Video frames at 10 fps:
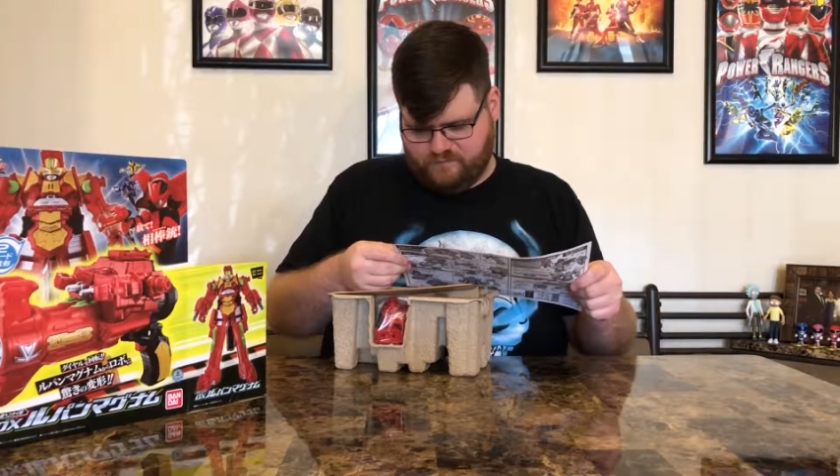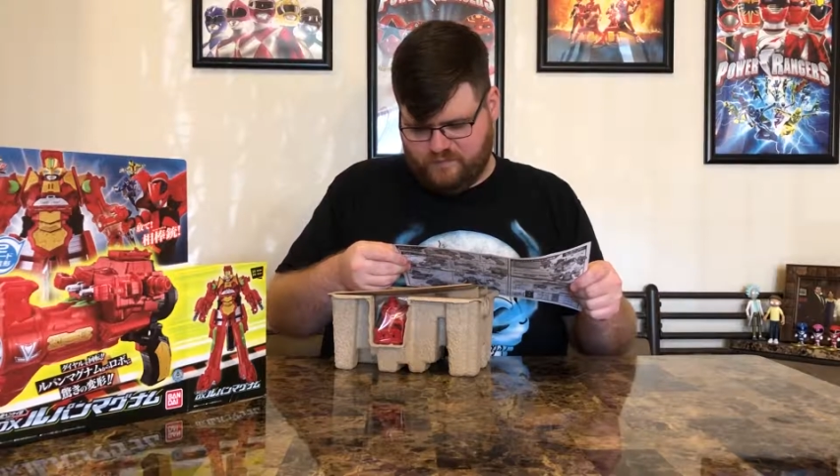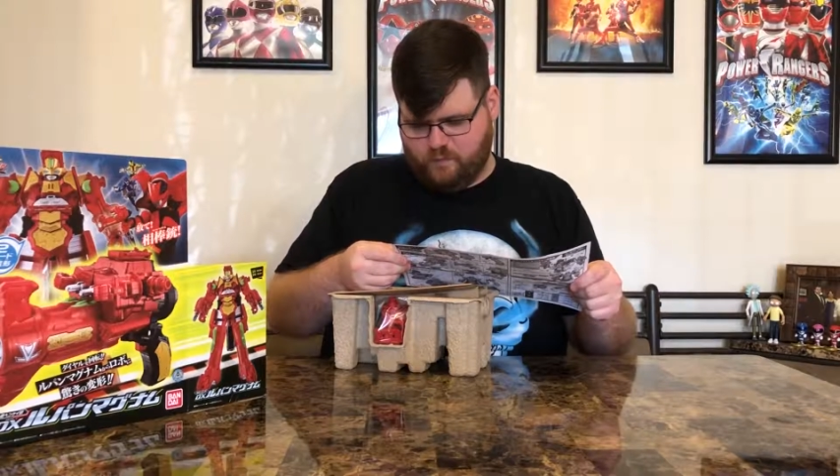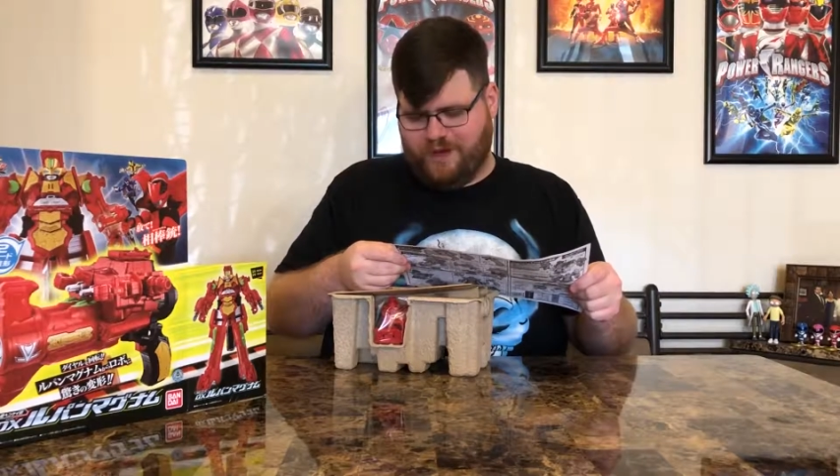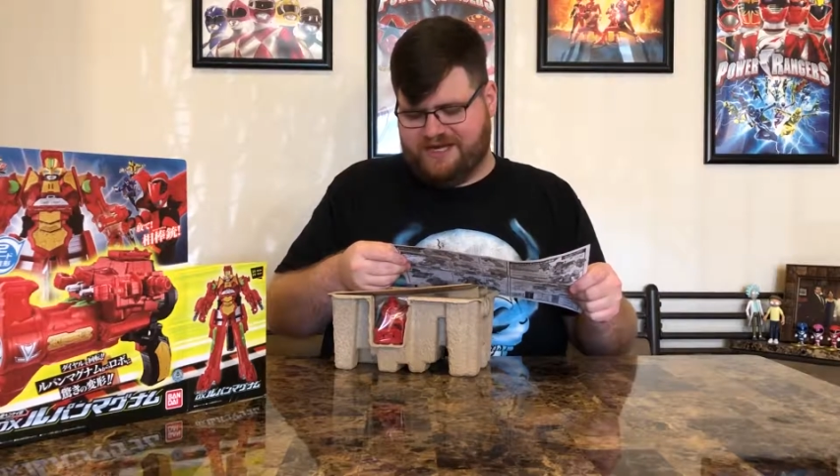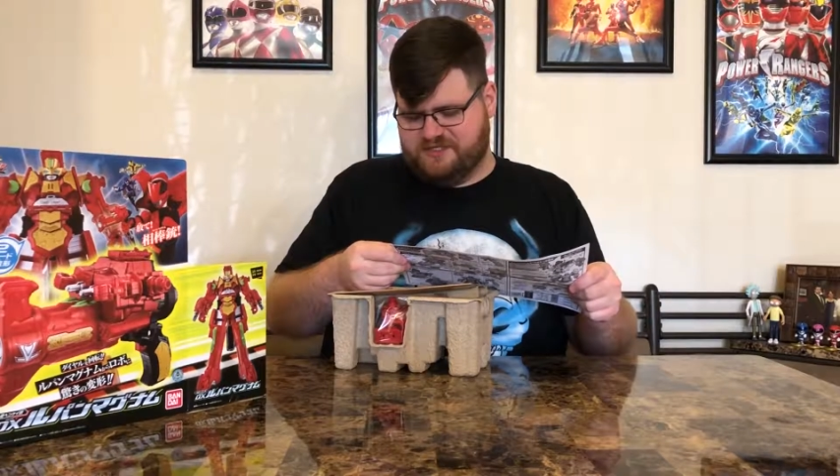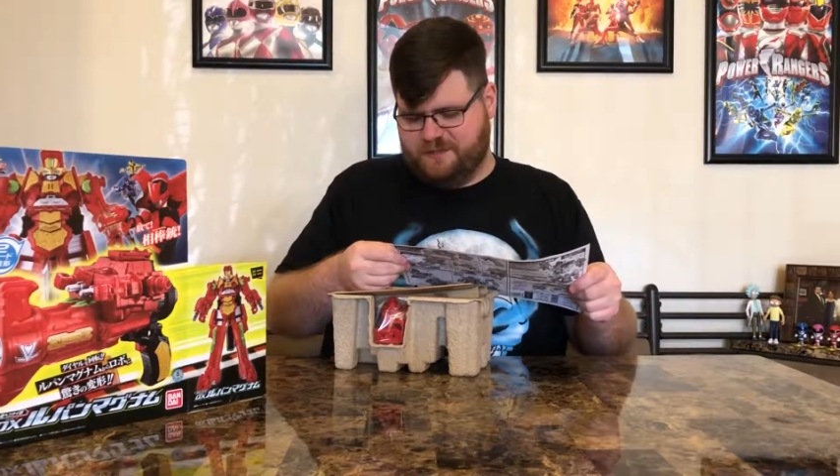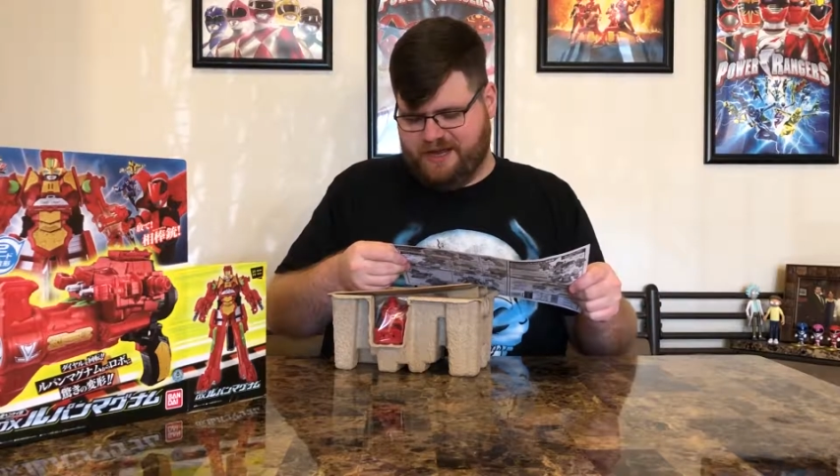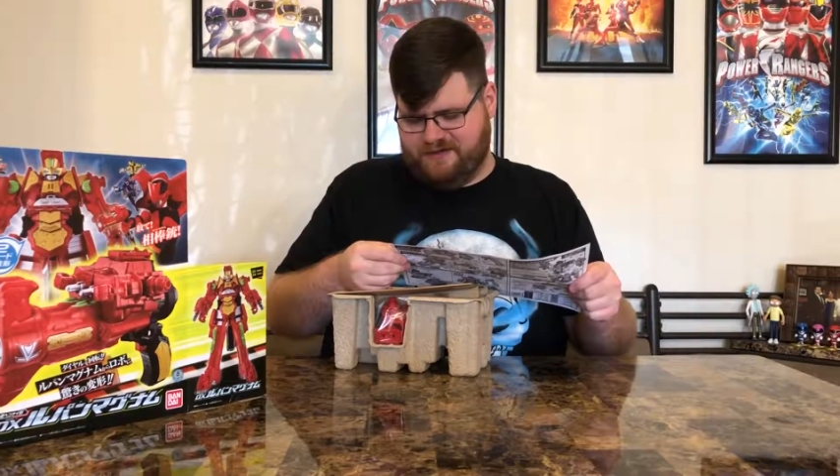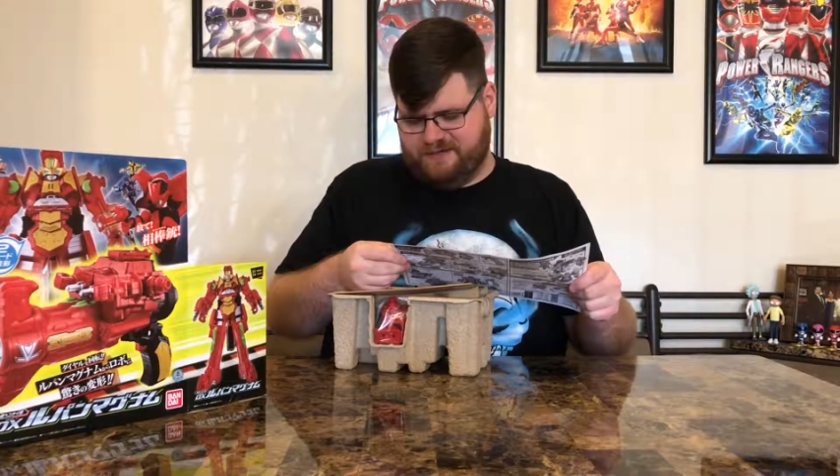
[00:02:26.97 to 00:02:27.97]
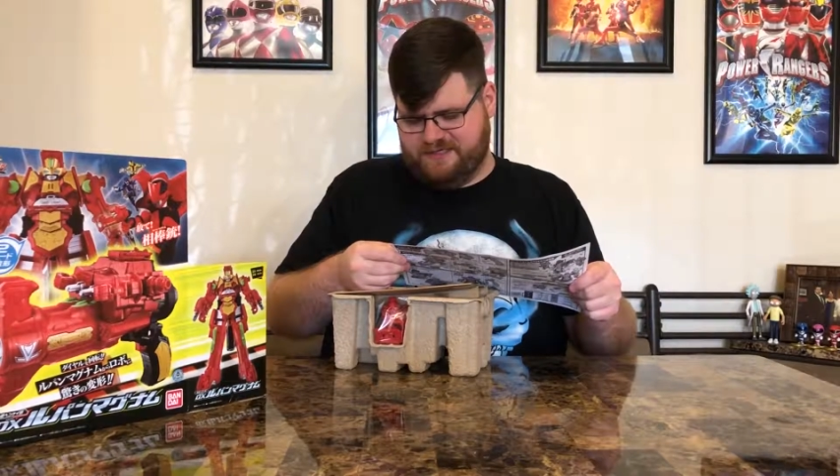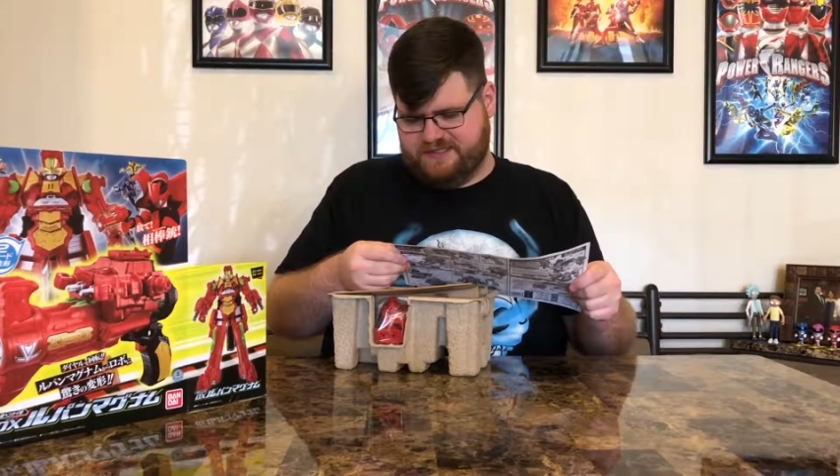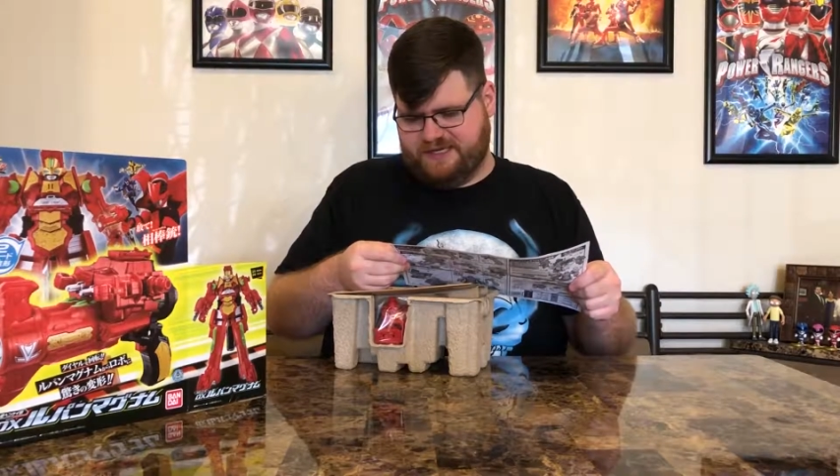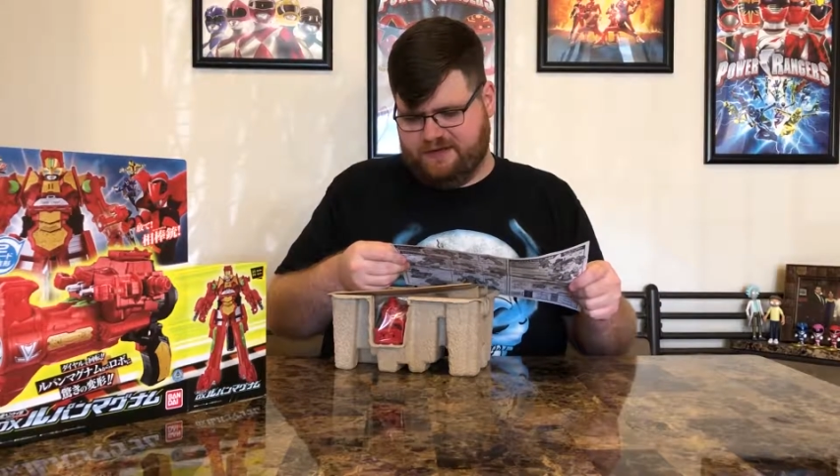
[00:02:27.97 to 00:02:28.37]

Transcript: watch batteries,